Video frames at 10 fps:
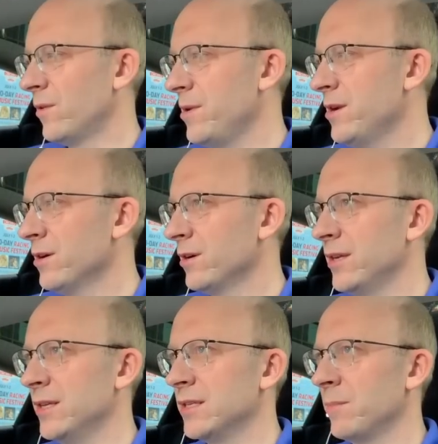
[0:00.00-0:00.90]
from here
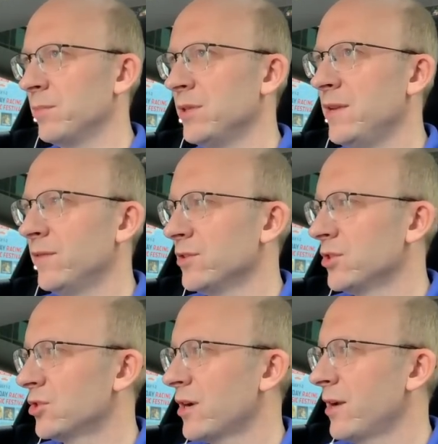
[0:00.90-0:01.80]
is, I believe,
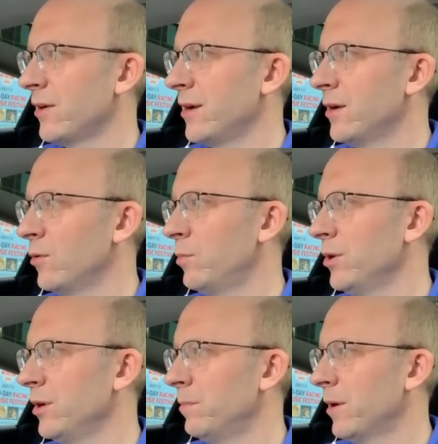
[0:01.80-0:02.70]
let's just try it right now. We'll
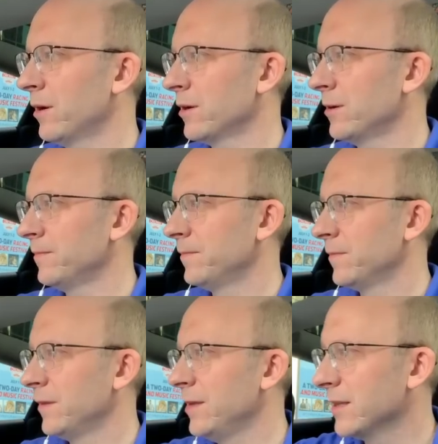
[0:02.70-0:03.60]
put it in park.
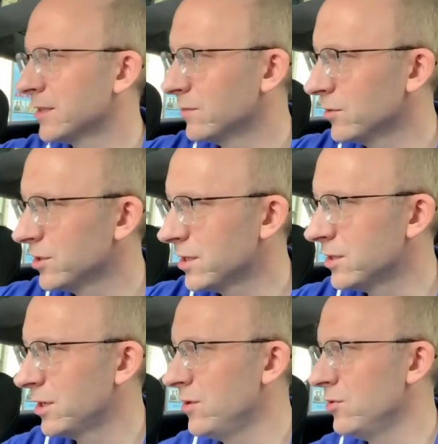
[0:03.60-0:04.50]
Yes, and we'll say
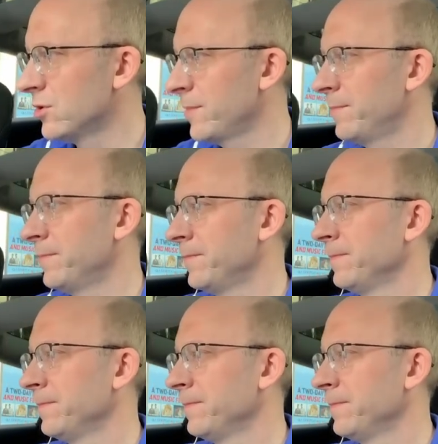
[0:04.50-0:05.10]
continue trip.